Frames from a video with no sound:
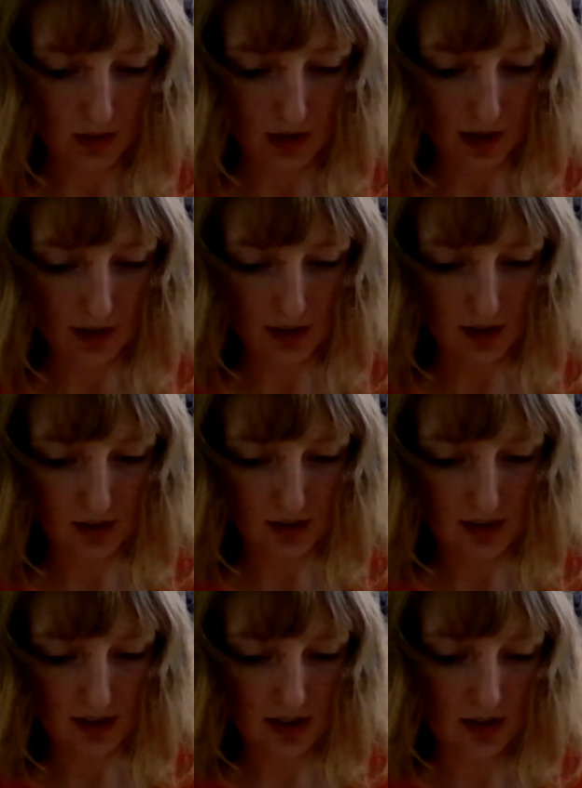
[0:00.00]
And then
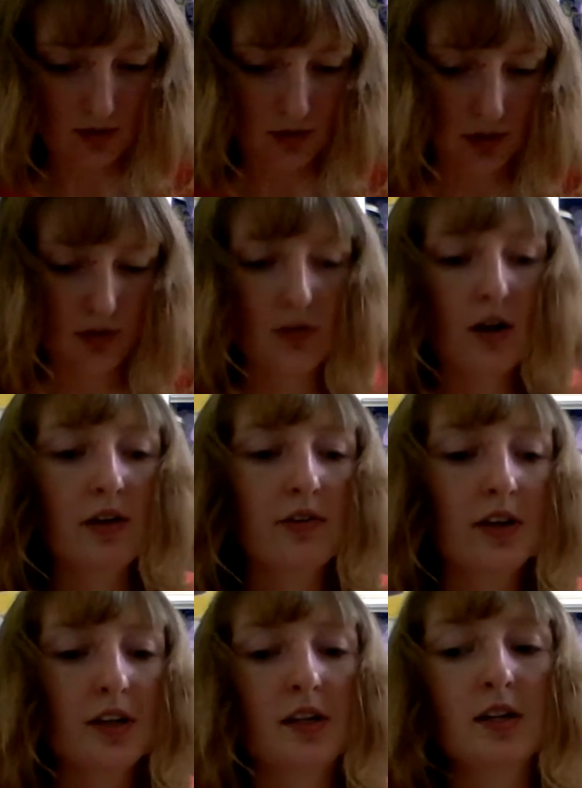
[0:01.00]
let's say for the fun of
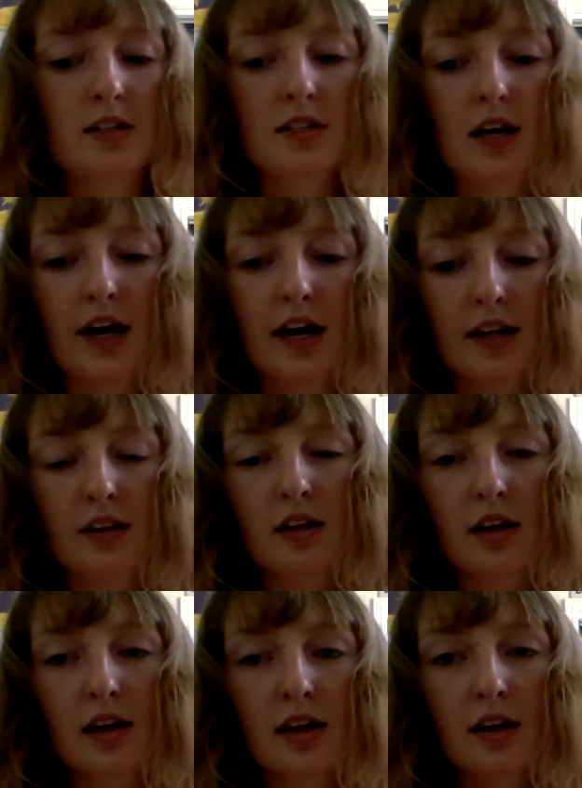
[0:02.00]
it, they decide
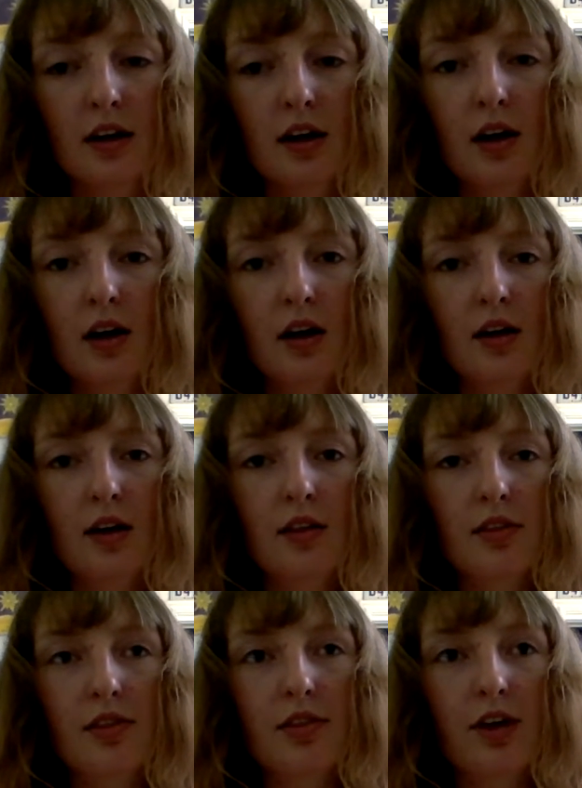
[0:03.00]
that
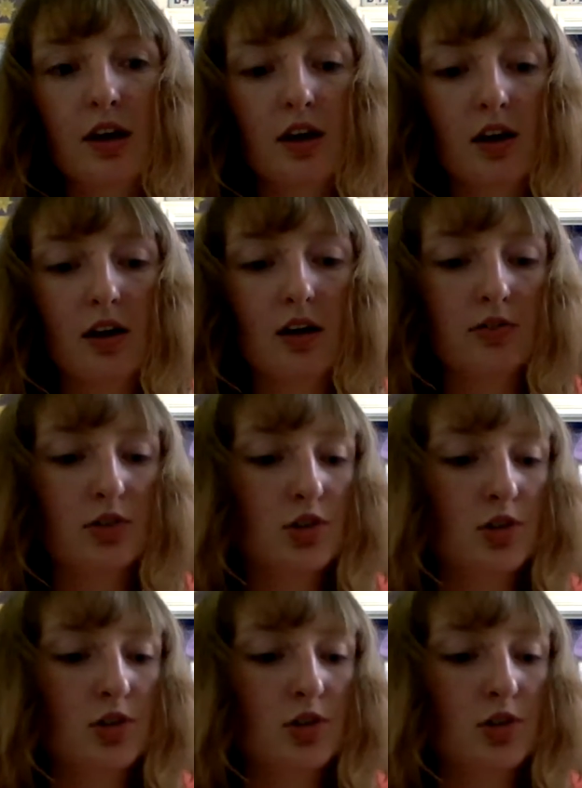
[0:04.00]
they, for